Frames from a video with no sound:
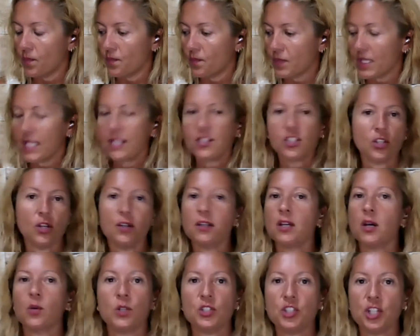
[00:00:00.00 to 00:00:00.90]
it's
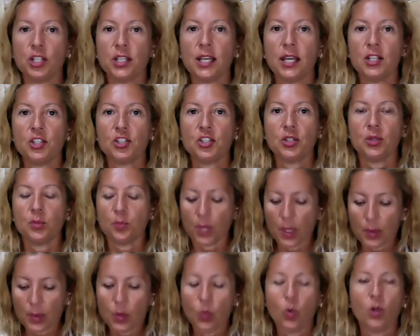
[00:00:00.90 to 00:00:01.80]
psychoeducation.
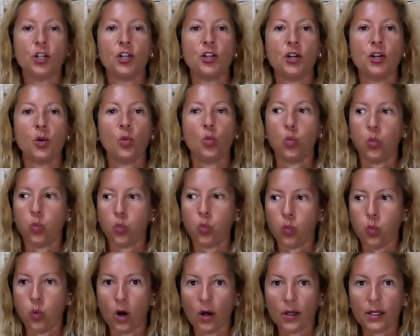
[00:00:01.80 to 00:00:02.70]
People want to know
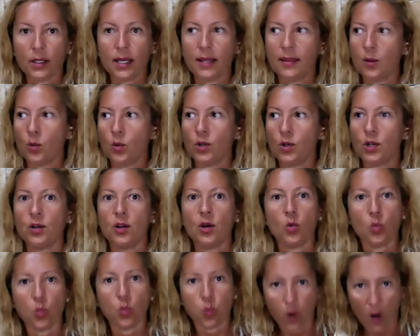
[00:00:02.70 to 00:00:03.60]
what, and they want to
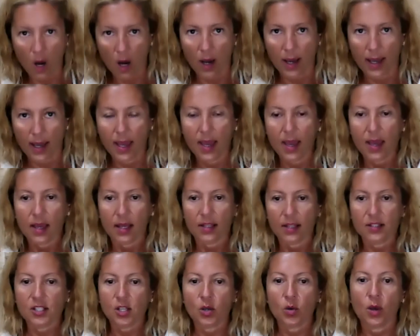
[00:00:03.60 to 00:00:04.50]
know why. And
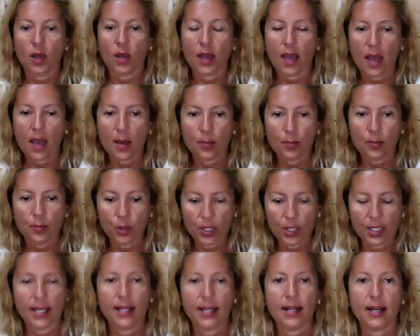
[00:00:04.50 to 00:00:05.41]
so
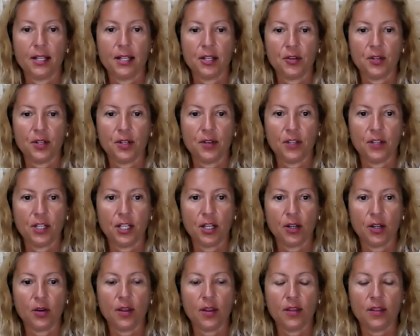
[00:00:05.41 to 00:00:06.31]
putting it out here in a
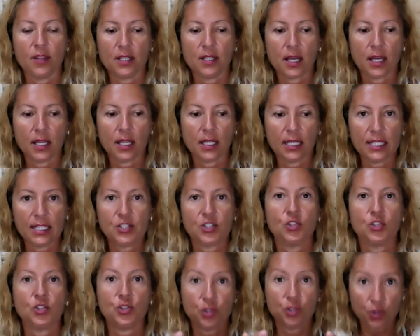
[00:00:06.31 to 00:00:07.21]
video, then at least
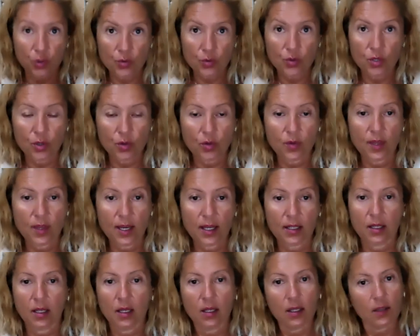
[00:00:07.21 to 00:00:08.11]
you know that
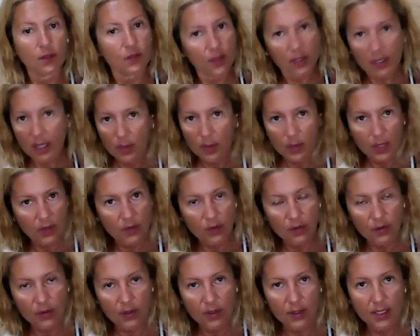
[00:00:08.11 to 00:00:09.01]
if you come in
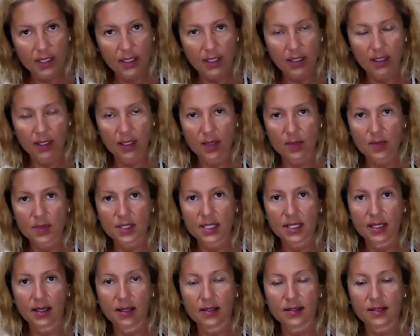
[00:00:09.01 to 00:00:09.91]
for an
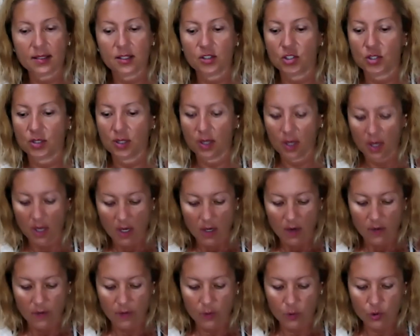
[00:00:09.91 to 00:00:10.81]
EMDR session
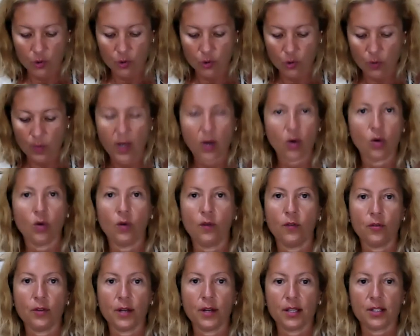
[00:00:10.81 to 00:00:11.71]
for trauma or
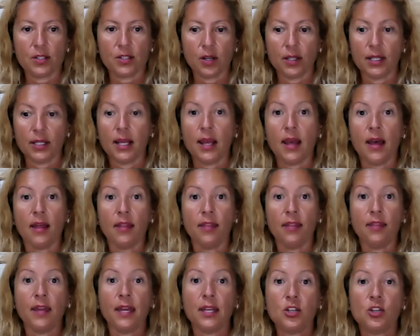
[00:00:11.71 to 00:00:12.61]
for anxiety,
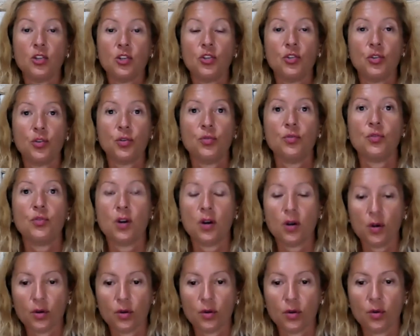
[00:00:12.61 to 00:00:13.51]
then you
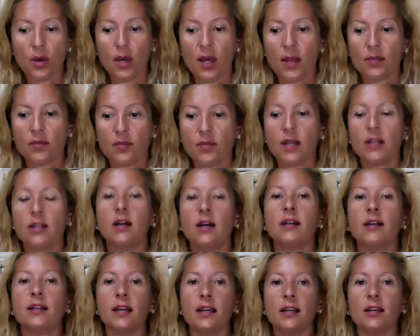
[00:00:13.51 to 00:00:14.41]
know that,
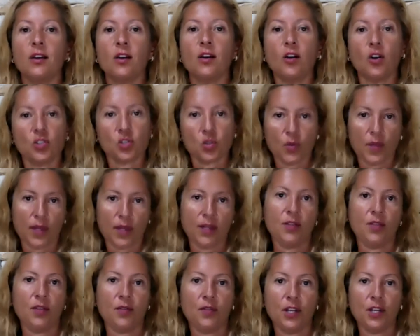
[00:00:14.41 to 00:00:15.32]
okay, I saw that
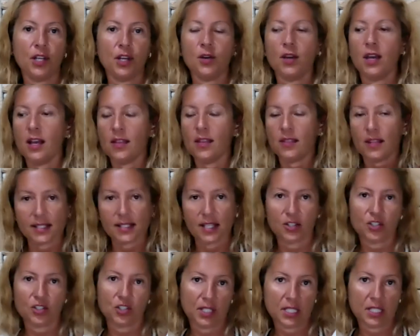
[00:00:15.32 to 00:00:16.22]
in the video. That's how
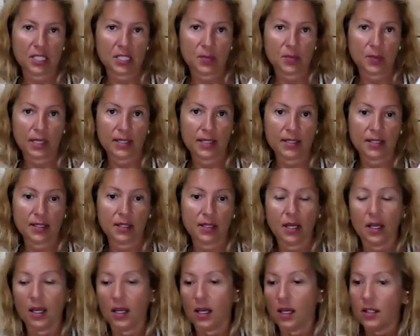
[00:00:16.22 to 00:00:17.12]
she explains it.
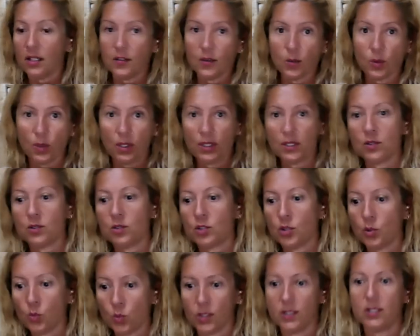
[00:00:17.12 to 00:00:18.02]
And if you want
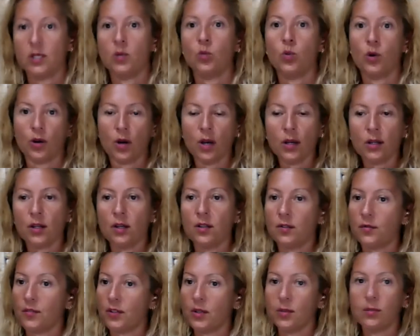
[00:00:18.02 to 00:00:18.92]
to wonder where I got
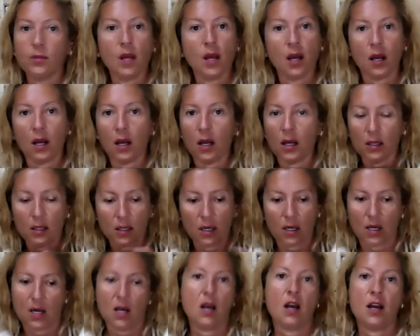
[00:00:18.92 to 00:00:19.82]
it from,
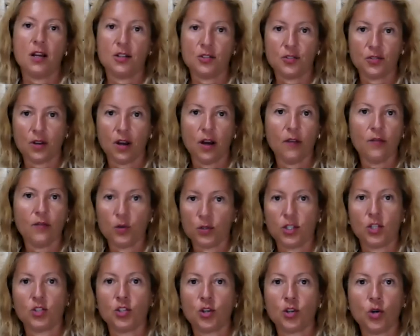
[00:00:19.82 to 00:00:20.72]
I've
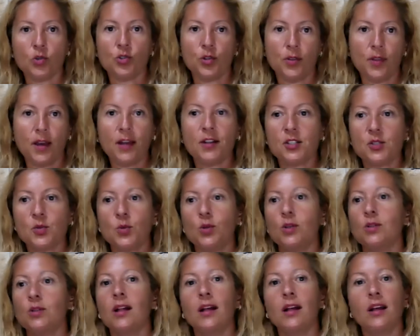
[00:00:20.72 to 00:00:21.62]
also told you that as
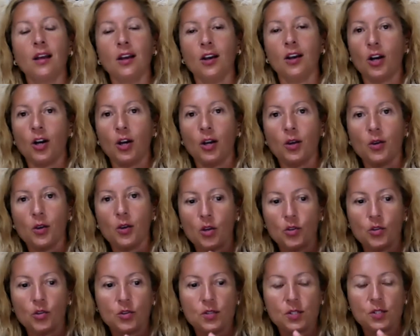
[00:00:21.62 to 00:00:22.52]
well. I
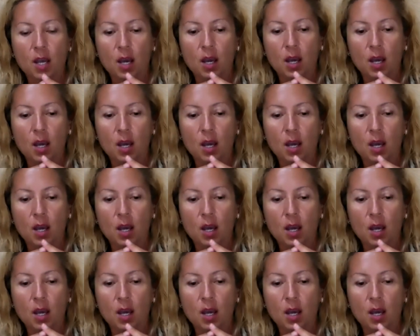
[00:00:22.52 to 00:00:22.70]
use